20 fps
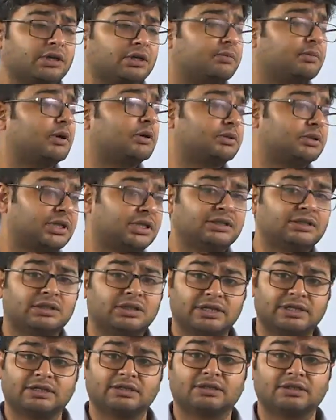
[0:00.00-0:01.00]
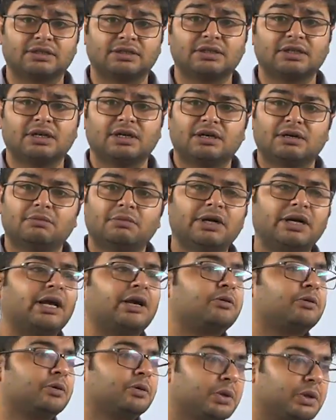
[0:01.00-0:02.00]
about 10 things, but I
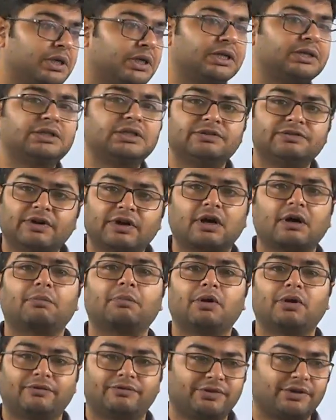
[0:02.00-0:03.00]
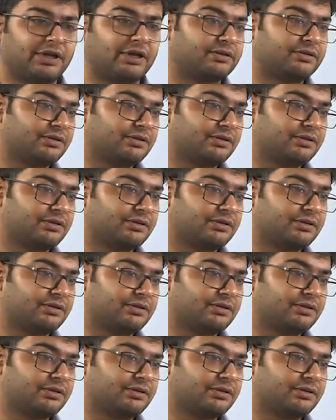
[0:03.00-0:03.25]
could only achieve a couple of things.